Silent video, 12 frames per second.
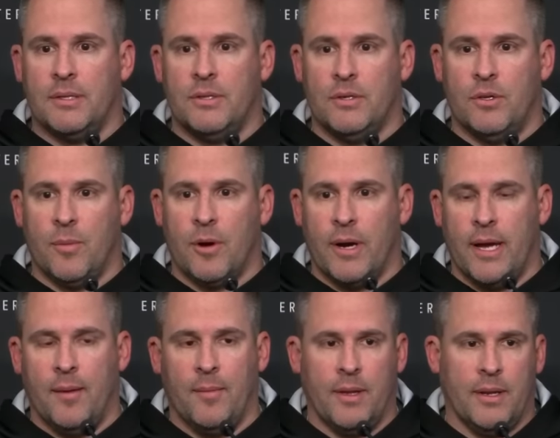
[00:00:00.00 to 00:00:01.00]
to Damar
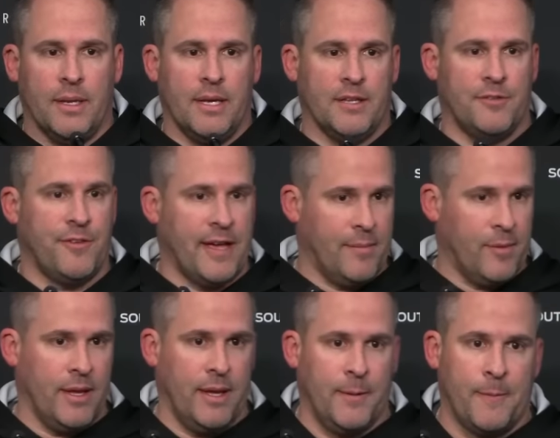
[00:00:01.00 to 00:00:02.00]
Hamlin, his
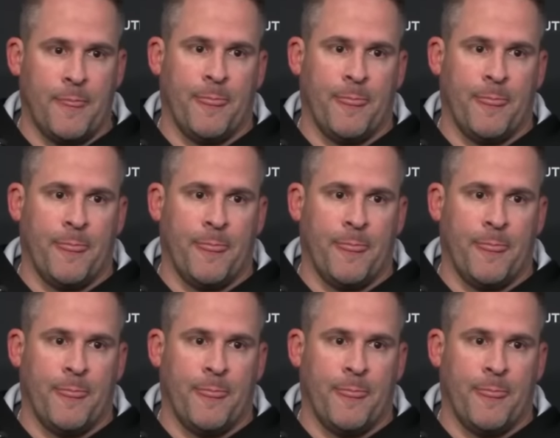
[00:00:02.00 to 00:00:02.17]
family,